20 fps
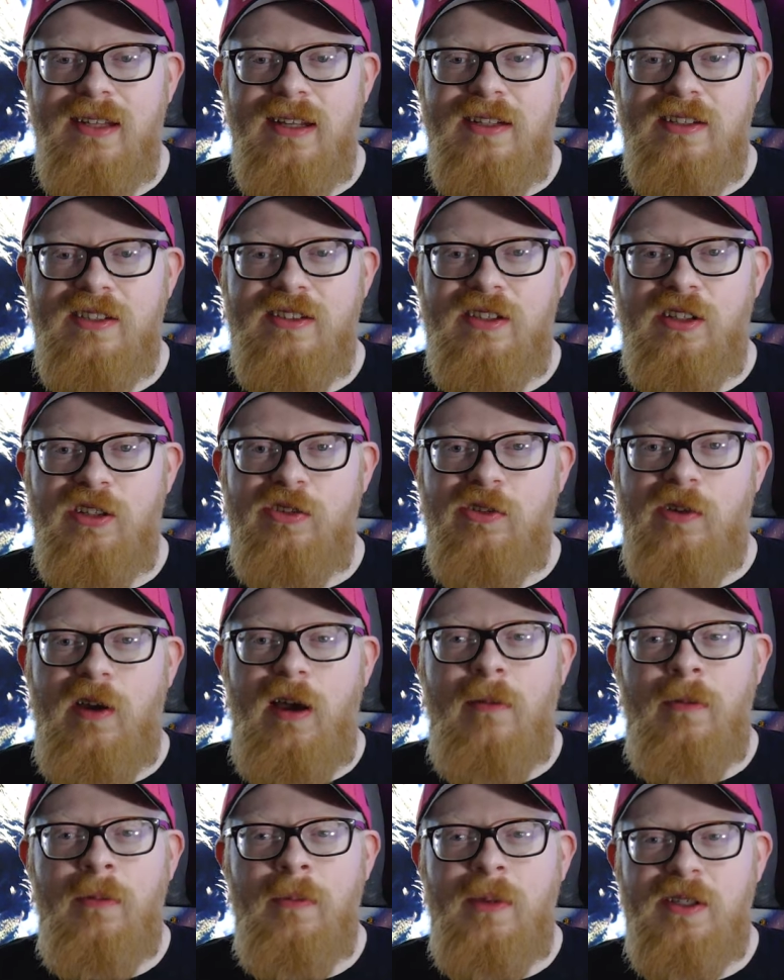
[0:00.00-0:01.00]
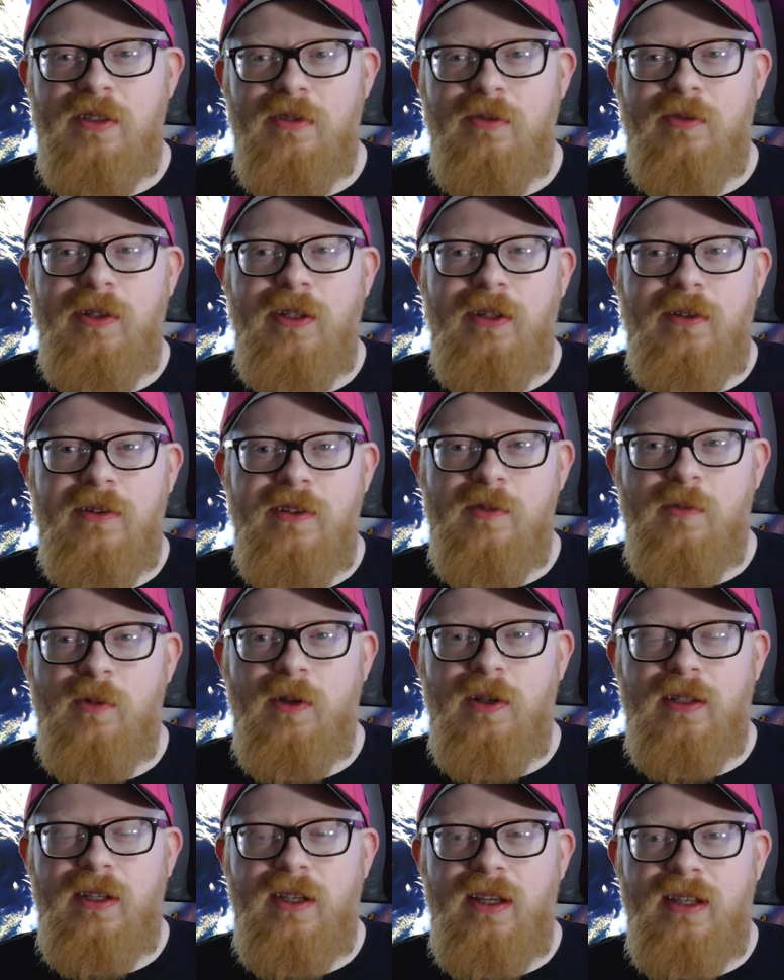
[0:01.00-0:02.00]
They just describe him as a reader. He's
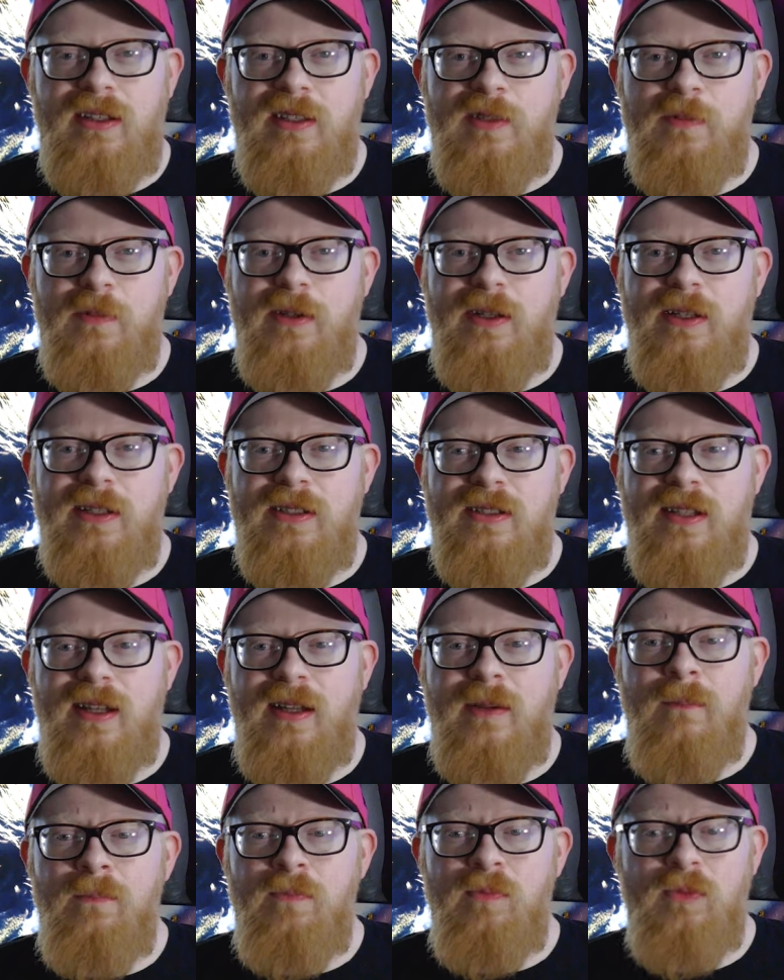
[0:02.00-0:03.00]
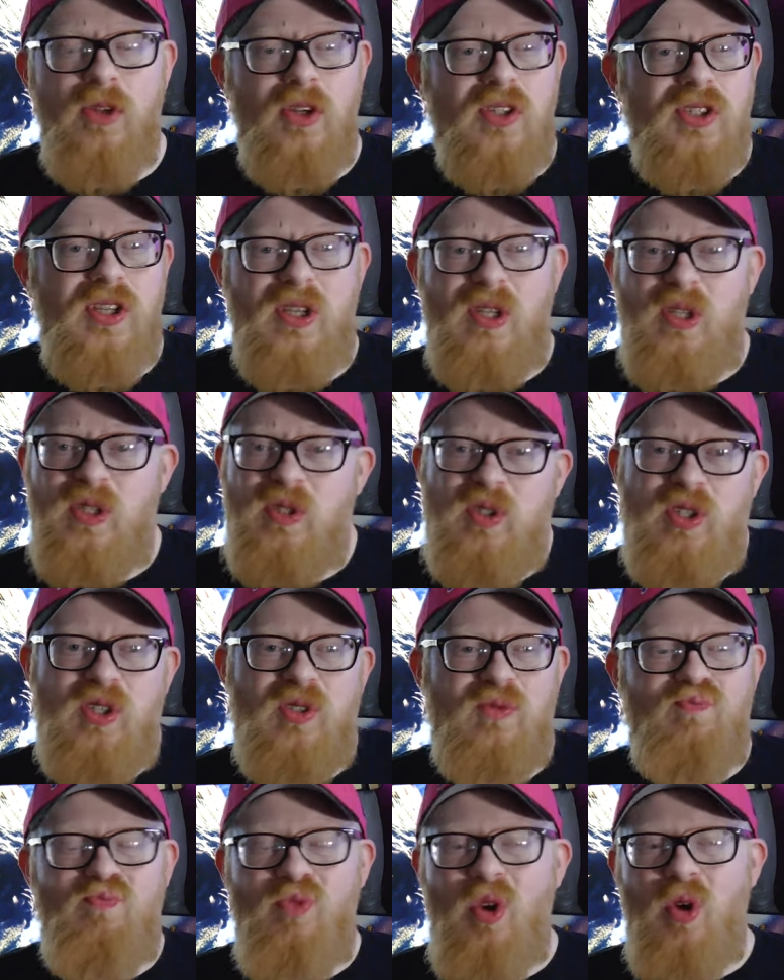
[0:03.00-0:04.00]
working at this place that looks like it's
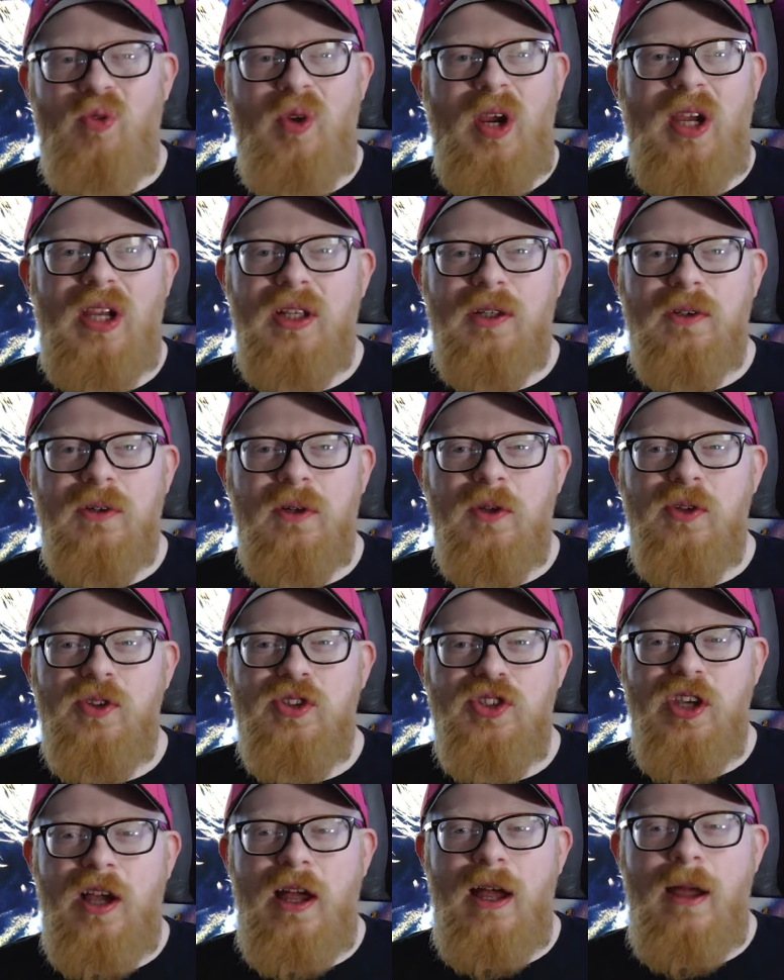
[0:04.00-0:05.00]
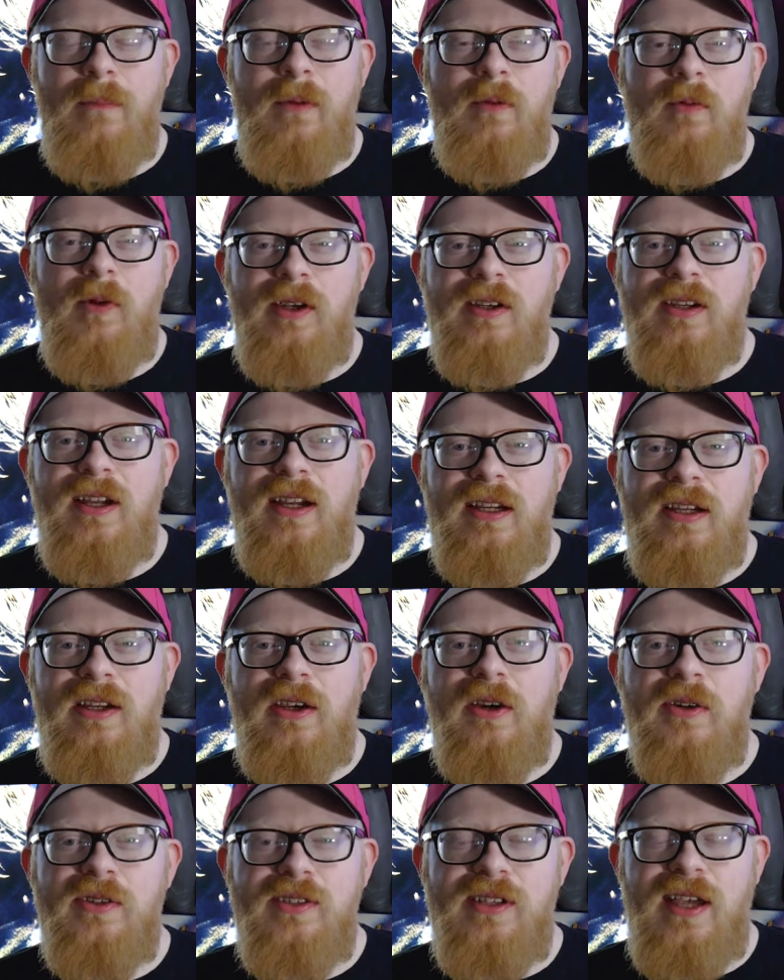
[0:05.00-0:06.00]
just a regular old job, and one day he
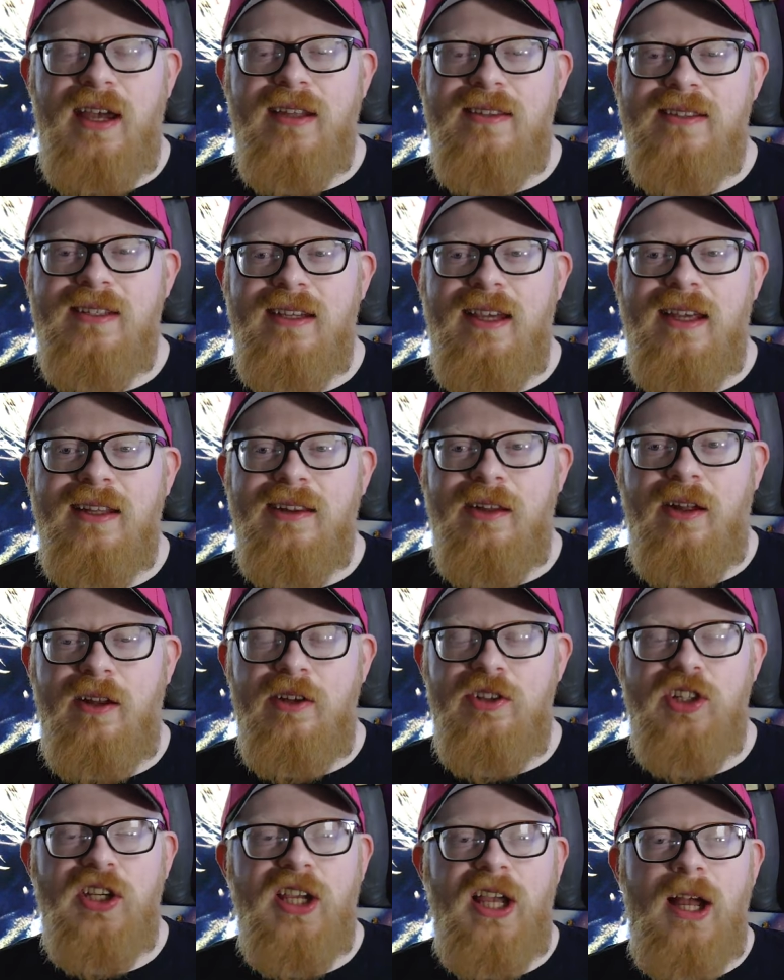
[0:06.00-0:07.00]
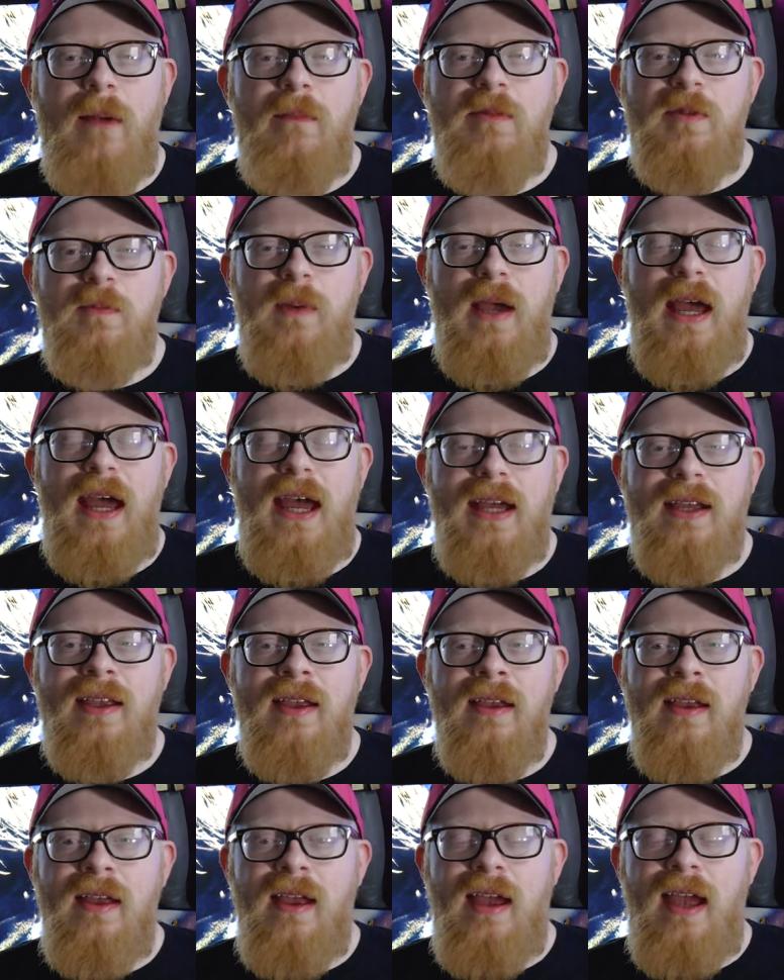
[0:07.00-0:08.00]
goes out to get lunch. He comes back,
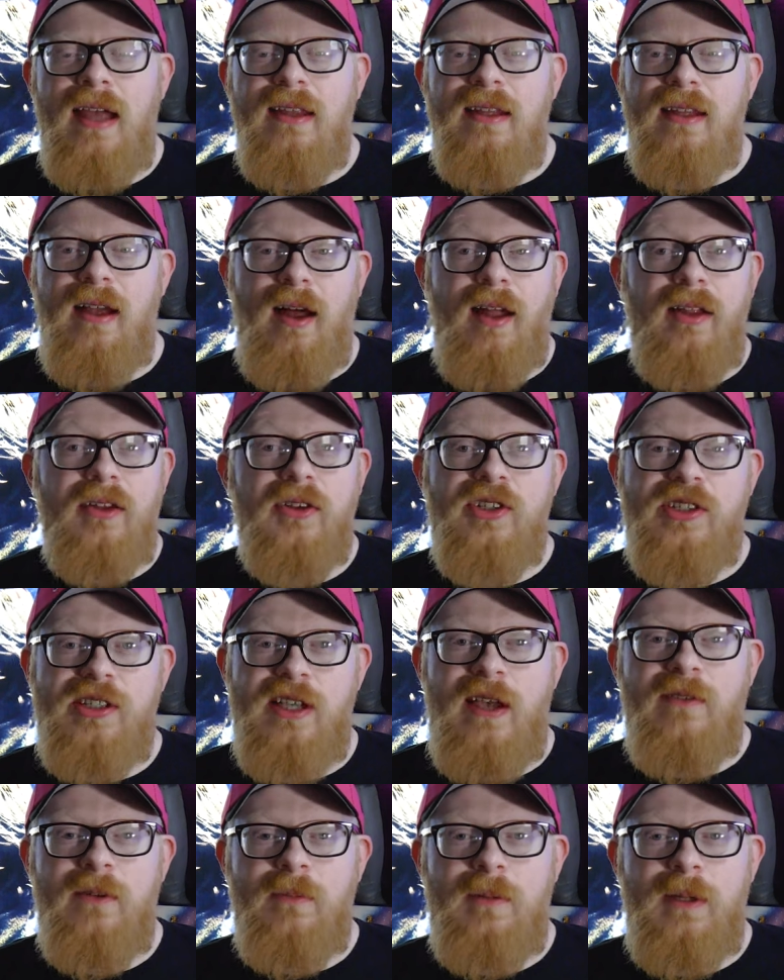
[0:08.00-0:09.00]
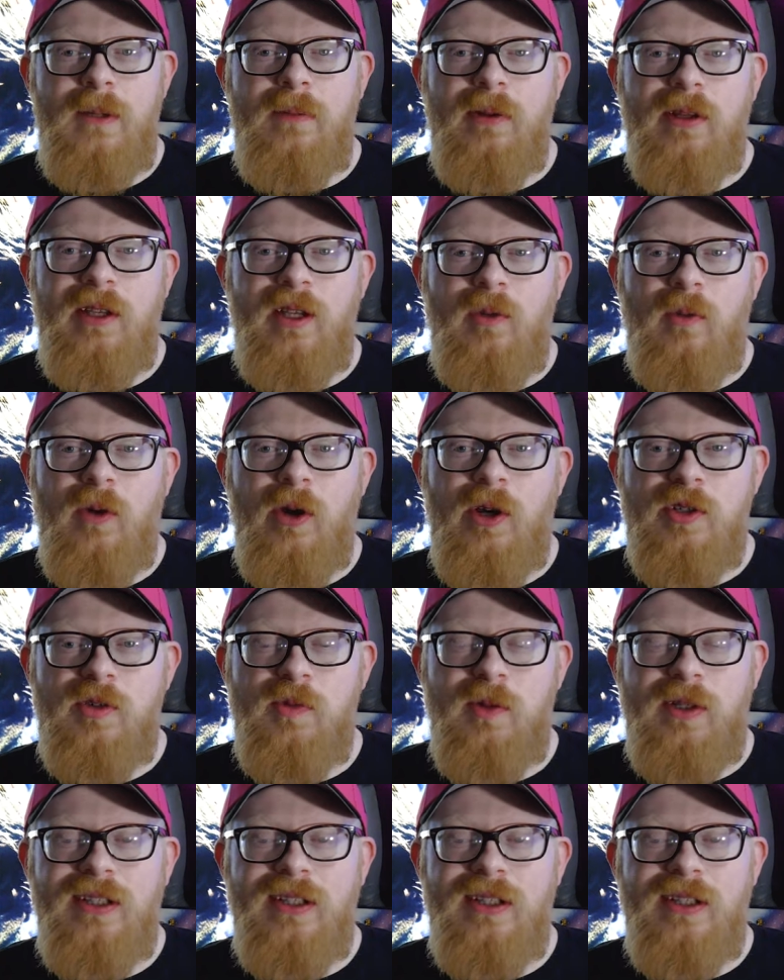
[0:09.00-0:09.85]
and the other 7 people he works